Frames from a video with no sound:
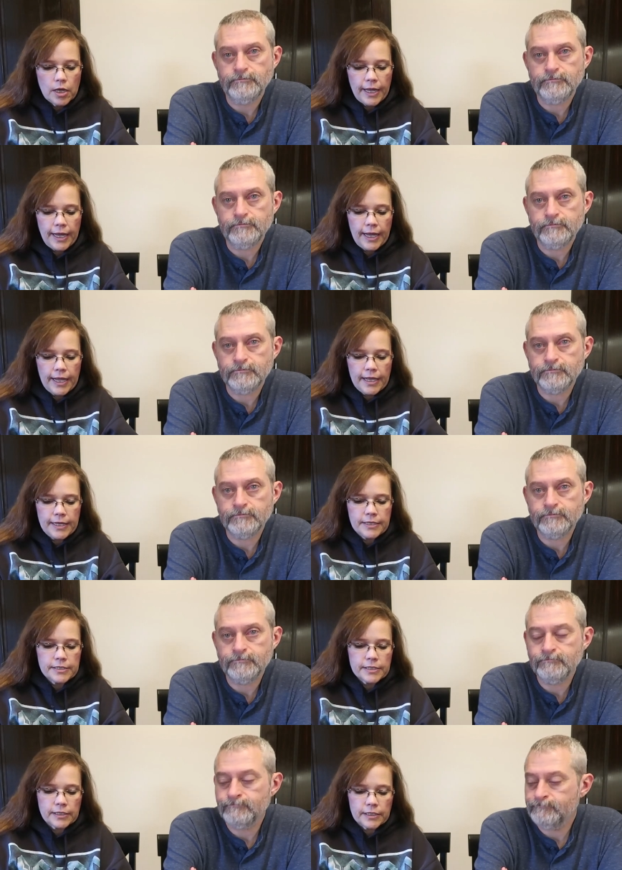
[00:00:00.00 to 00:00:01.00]

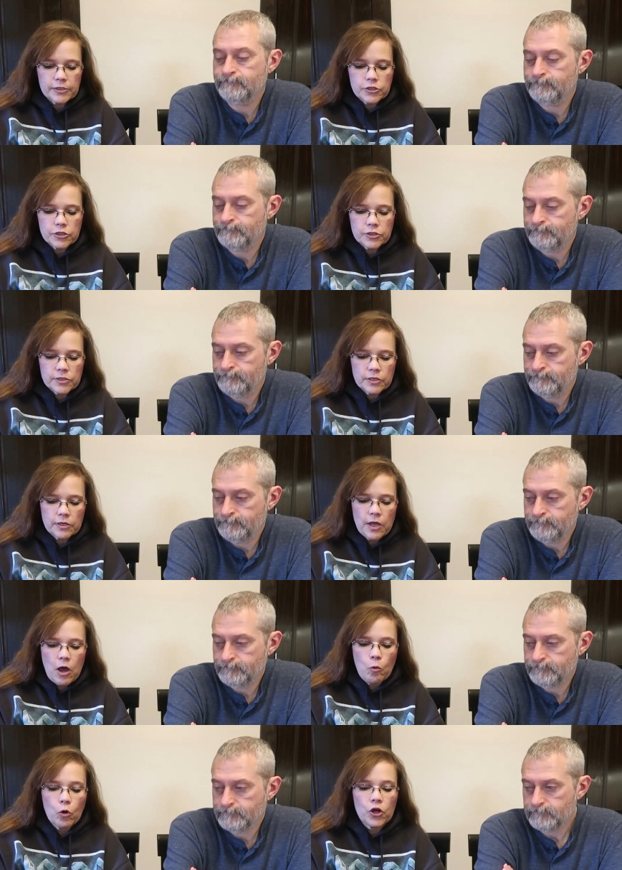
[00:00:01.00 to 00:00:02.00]
Speaker 1: And let's just,
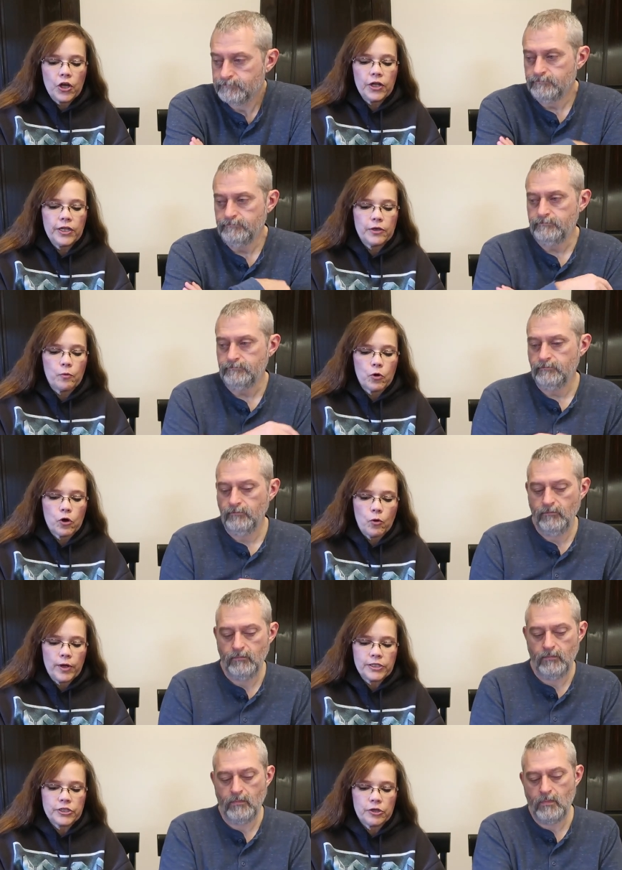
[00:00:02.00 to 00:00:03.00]
we're going, we're
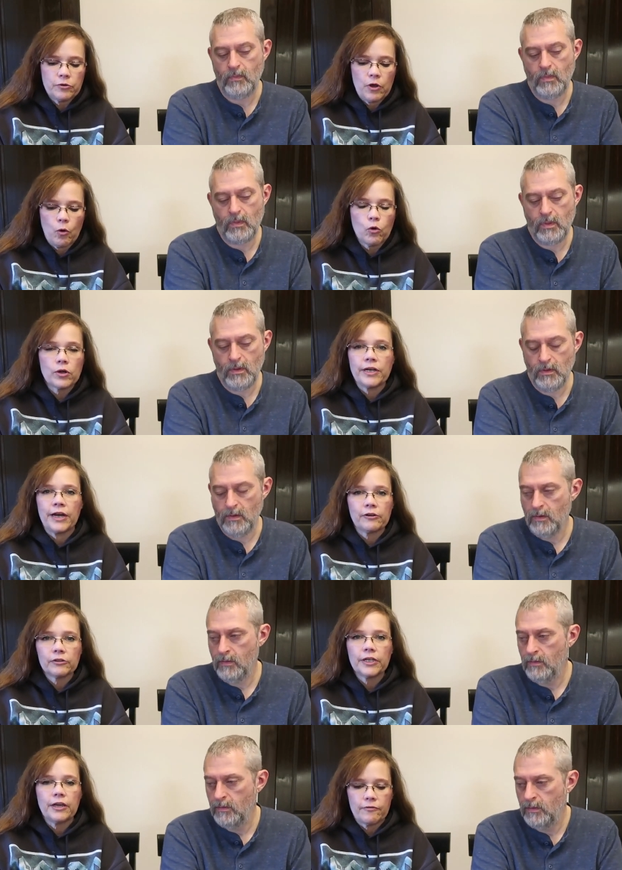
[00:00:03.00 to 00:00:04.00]
going to,
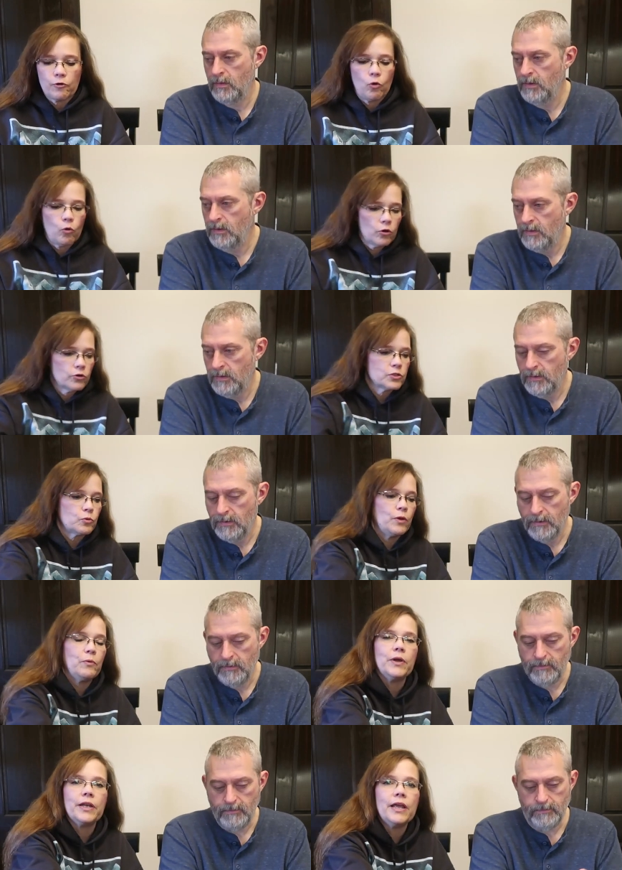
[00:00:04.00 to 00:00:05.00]
ordinarily, of course,
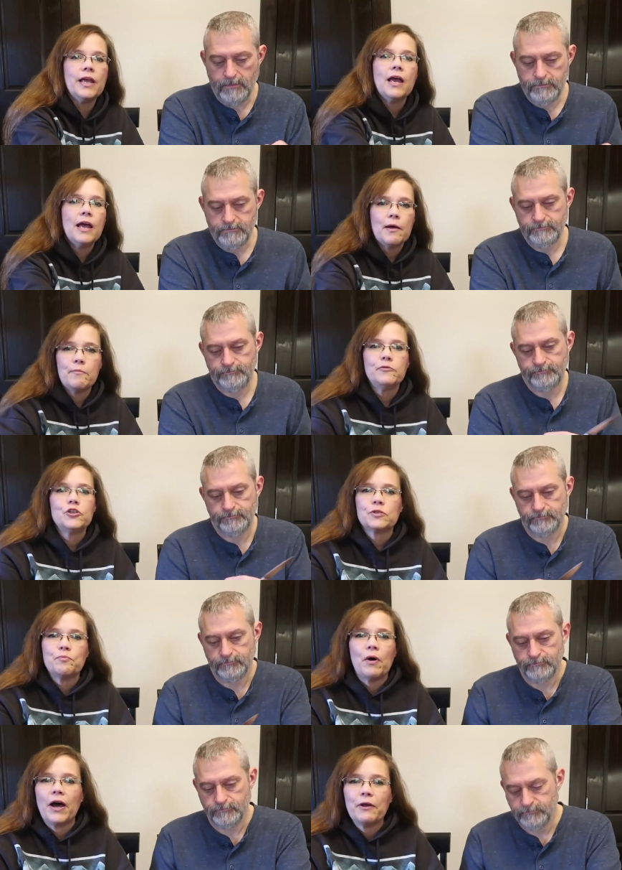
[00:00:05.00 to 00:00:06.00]
we would
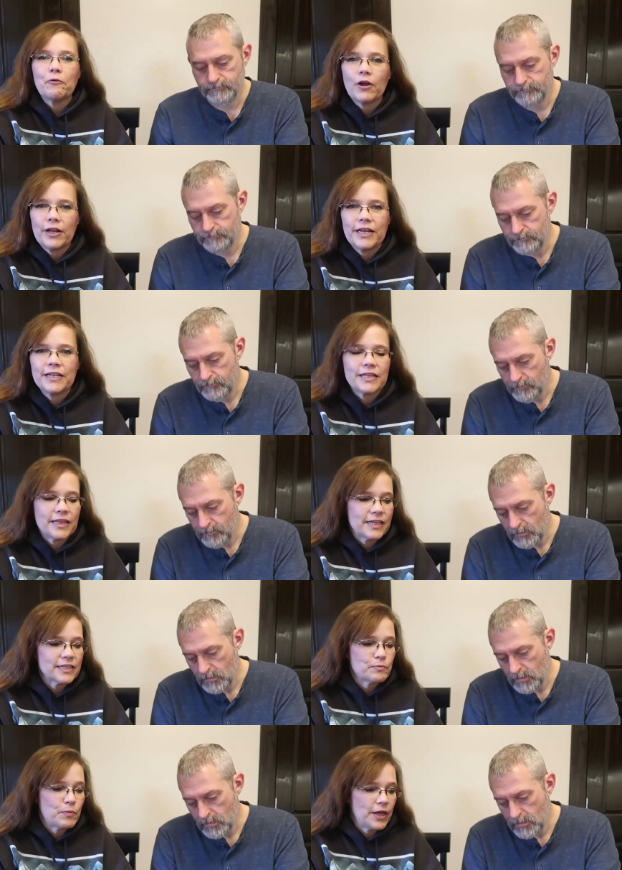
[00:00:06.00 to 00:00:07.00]
just bite right into
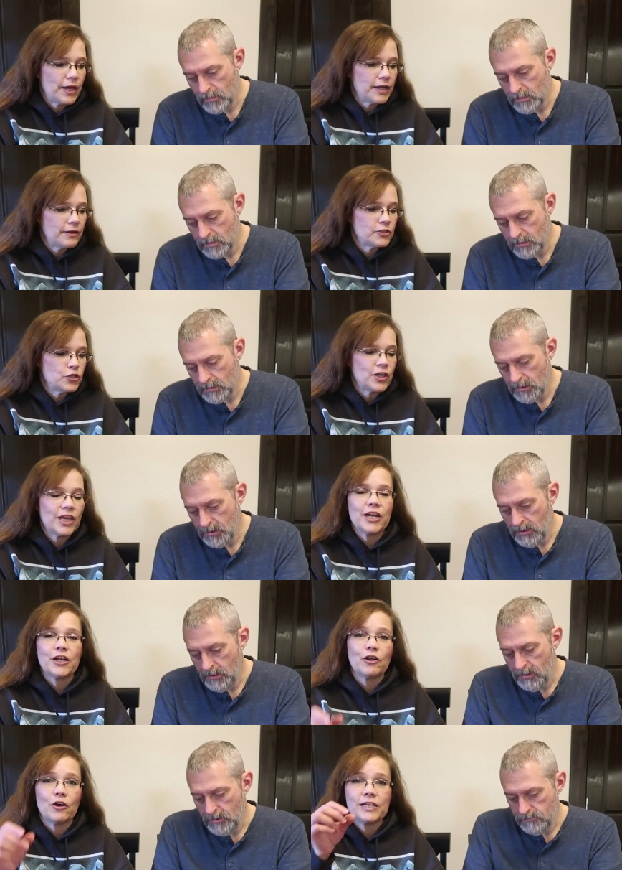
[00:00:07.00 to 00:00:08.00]
this, but to
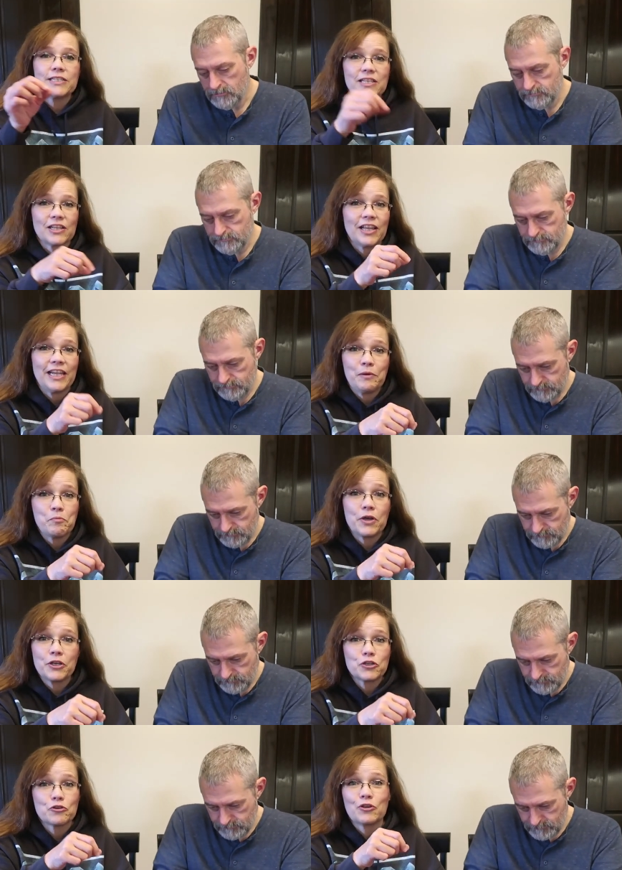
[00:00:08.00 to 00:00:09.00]
get a nice clean
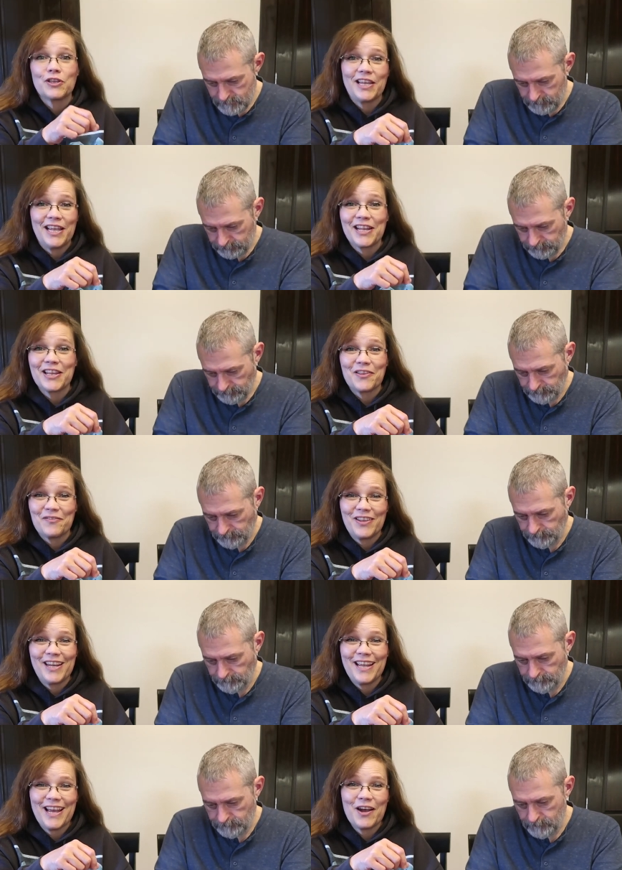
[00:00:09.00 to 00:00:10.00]
picture at the end of the
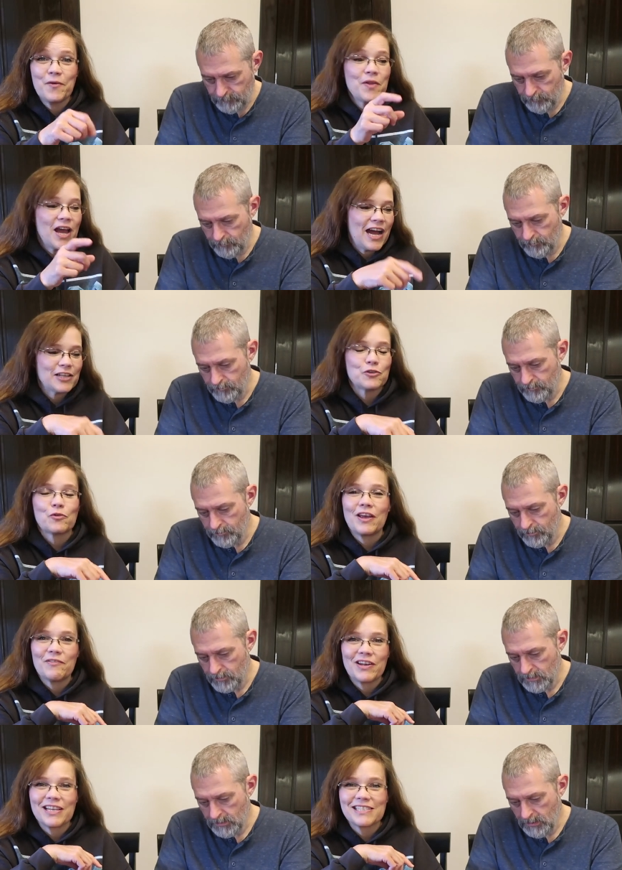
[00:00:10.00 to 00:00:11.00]
video, I told
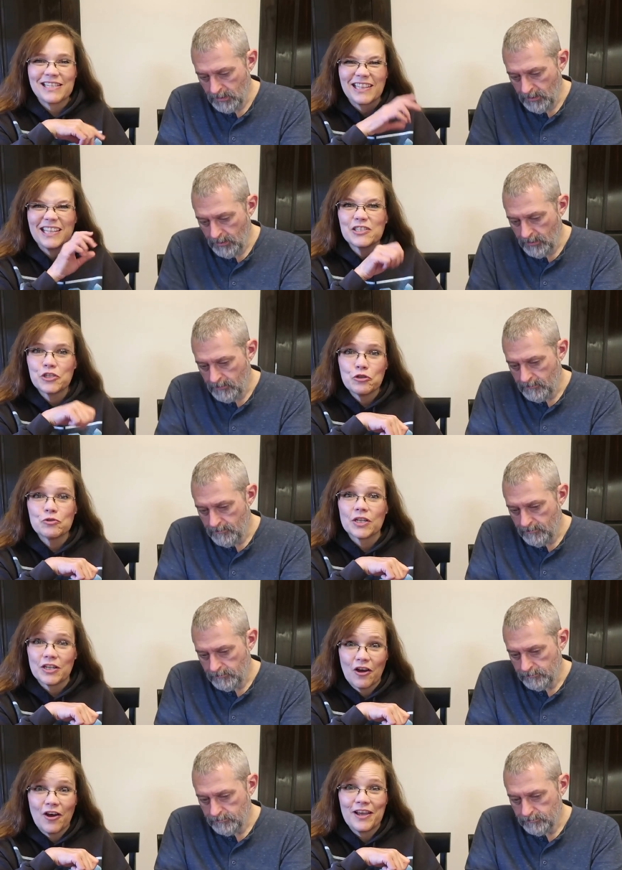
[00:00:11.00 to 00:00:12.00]
Kevin, I said, let's use
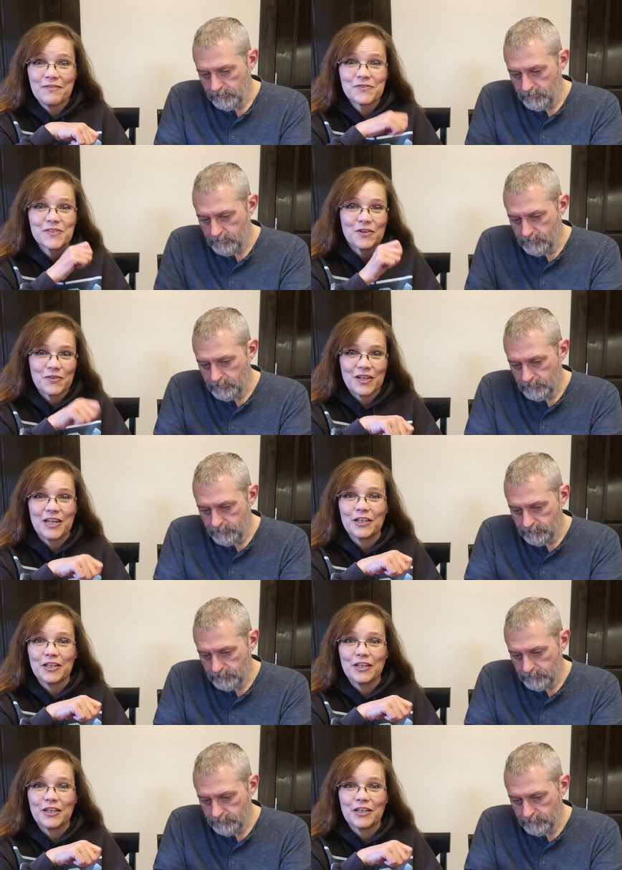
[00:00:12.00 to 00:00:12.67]
a knife so that